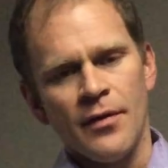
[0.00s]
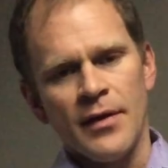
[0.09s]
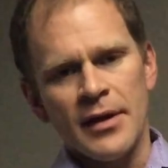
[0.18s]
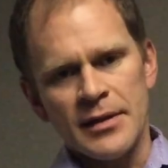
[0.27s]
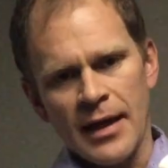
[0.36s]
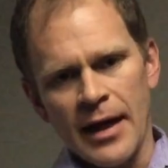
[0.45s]

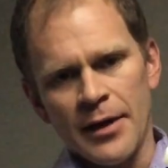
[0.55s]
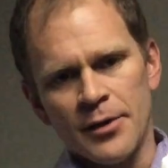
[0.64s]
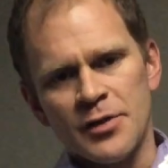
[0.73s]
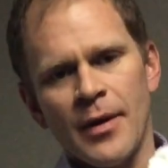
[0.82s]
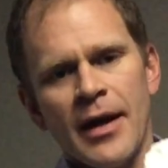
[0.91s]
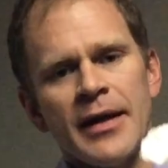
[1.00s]
the entire
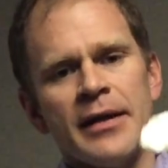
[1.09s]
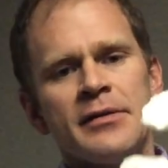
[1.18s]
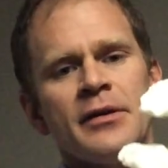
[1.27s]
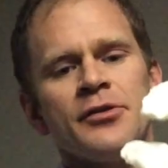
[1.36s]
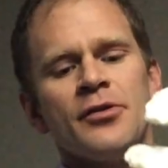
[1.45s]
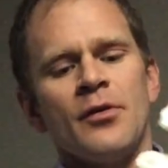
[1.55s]
spine gets
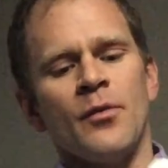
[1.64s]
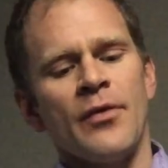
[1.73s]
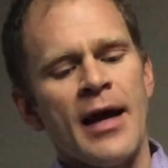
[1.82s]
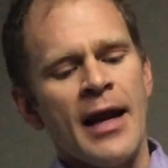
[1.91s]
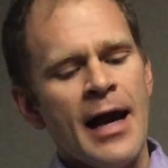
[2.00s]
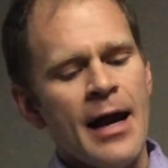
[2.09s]
injured, and when
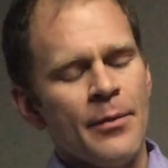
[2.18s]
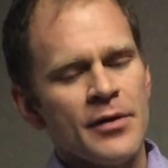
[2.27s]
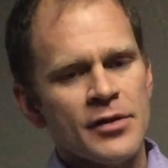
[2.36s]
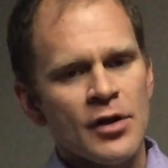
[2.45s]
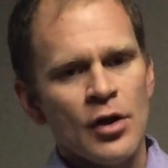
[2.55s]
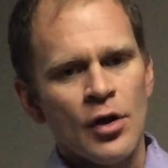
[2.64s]
that
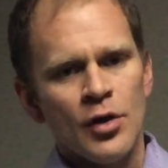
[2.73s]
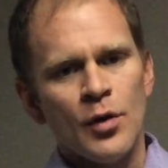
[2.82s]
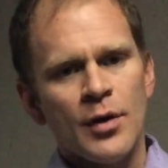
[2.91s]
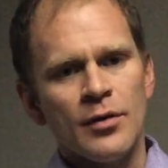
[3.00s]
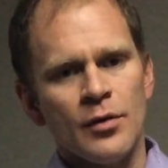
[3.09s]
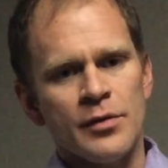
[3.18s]
happens, you
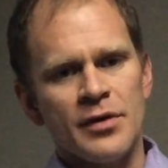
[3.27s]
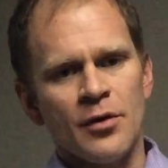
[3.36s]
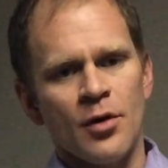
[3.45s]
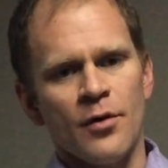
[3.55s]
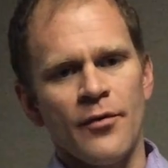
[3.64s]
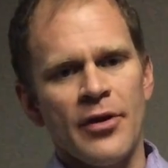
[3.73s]
can lose the
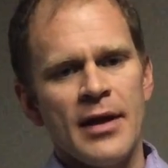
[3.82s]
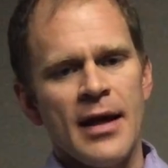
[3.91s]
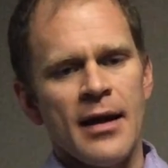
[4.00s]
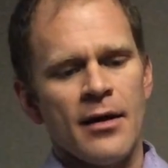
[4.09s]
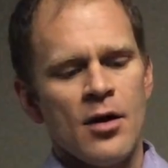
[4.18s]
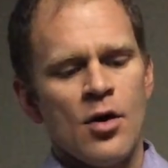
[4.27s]
curve of the
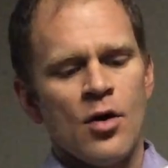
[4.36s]
neck.